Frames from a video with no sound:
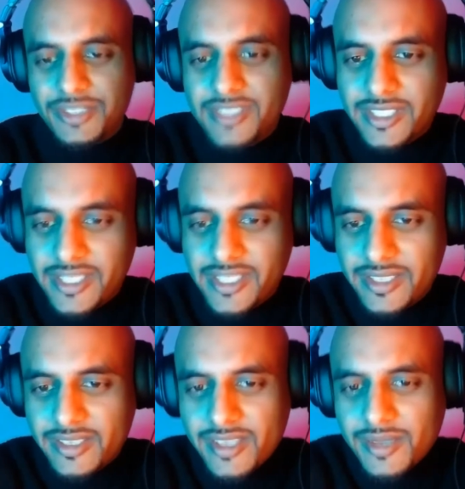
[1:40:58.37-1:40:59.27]

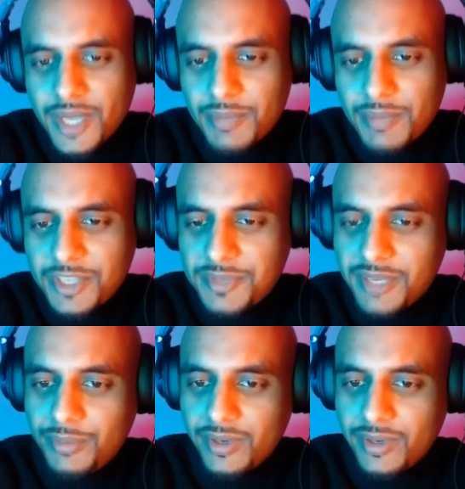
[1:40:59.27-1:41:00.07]
Clearly must be an important